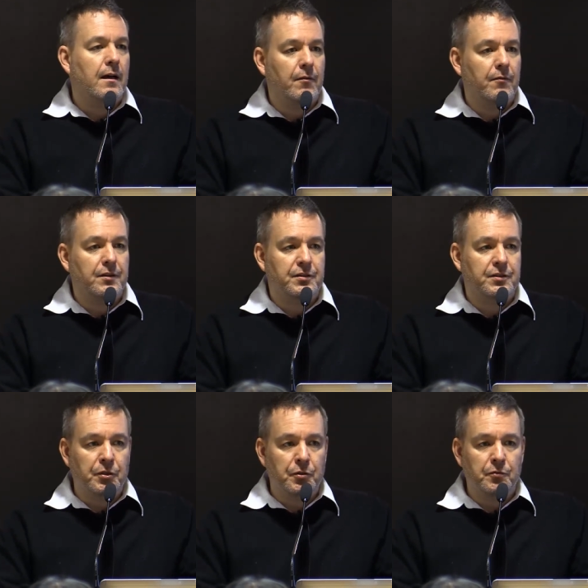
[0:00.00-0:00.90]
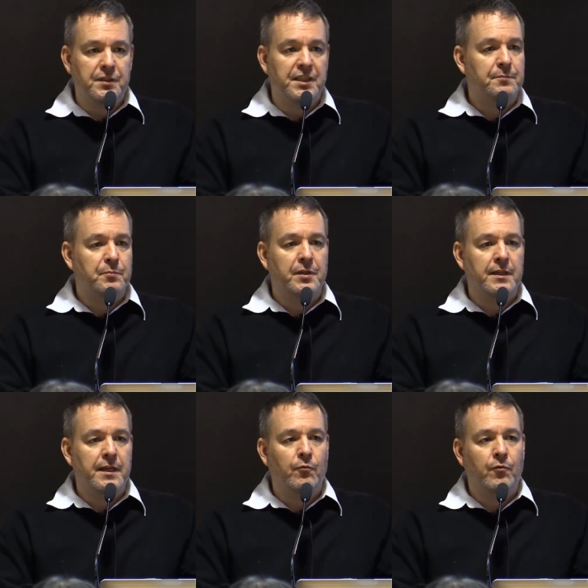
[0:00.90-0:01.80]
There's two
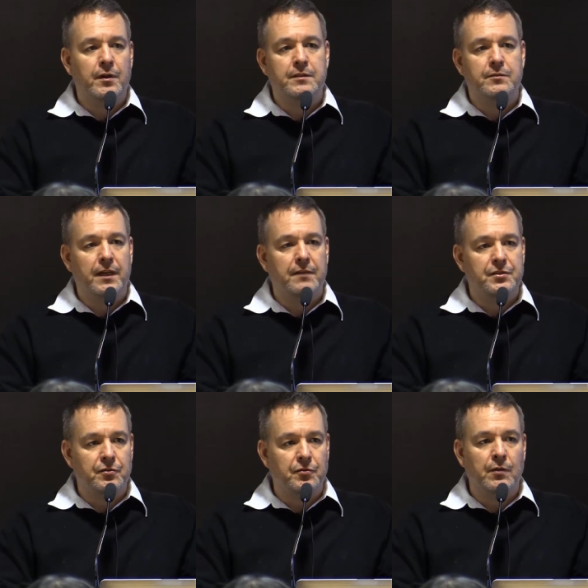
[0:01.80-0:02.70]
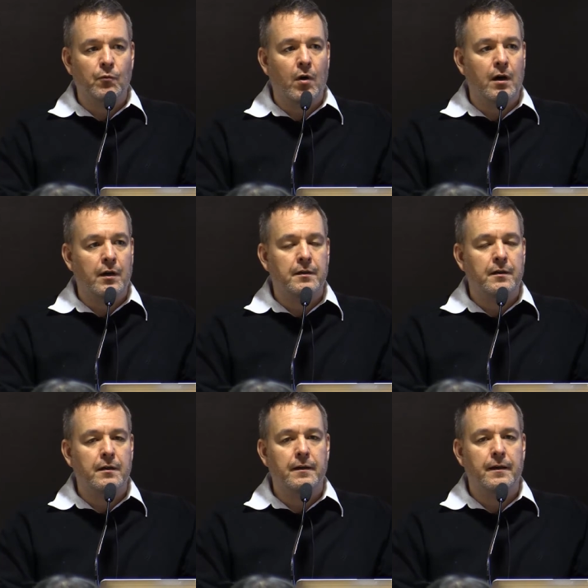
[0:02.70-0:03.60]
disparate networks. We have sewer and water.